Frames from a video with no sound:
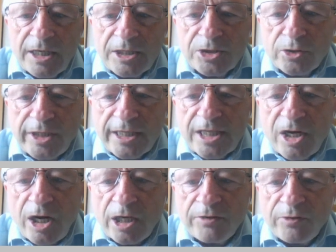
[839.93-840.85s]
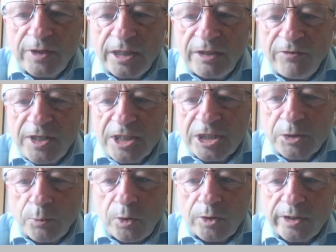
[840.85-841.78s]
So that's hard for an individual
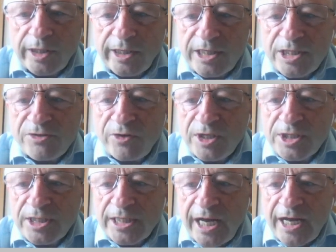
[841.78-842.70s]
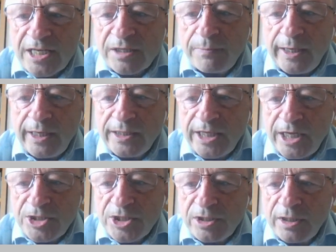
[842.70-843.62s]
to organize, finish a task, pay
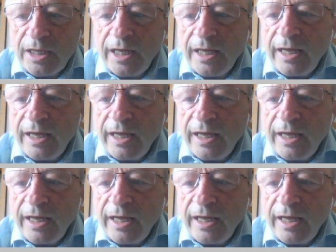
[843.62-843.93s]
attention,